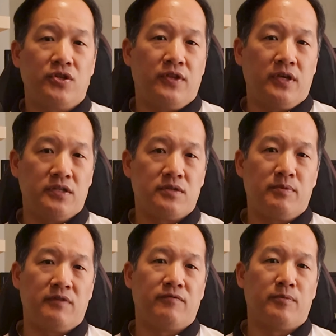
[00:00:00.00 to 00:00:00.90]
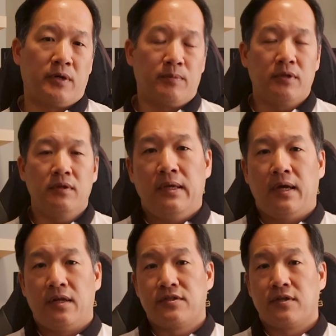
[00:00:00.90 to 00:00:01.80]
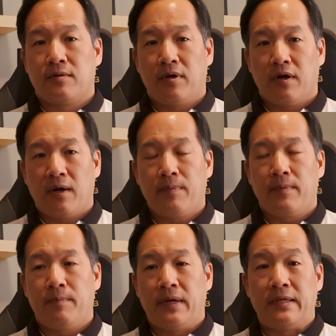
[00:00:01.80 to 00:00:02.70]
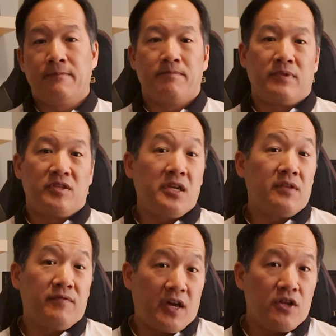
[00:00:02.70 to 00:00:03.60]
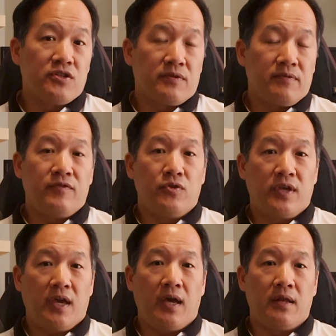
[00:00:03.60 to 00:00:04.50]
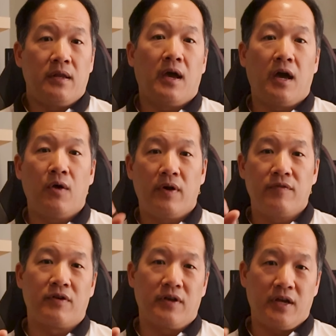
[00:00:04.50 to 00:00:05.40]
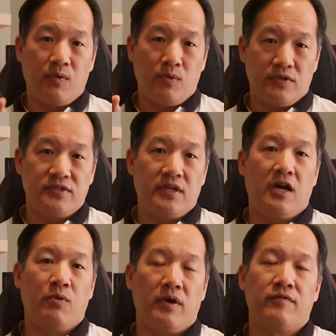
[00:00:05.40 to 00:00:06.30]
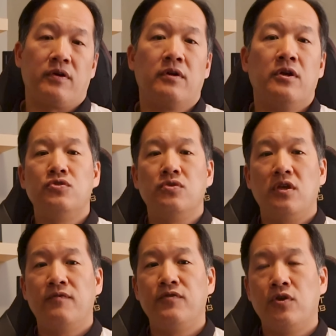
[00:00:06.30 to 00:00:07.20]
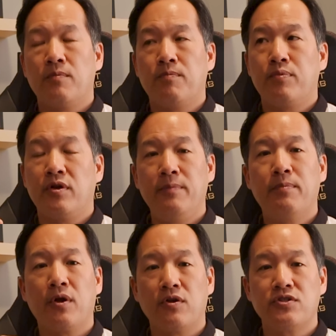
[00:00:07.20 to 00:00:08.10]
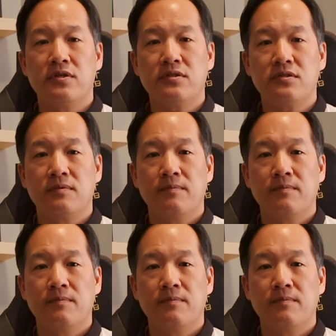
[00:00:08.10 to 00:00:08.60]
think it's a bit of a bubble and it's going to pop, but take advantage of it if you can. However, and I will say, however, if you're pre-purchase,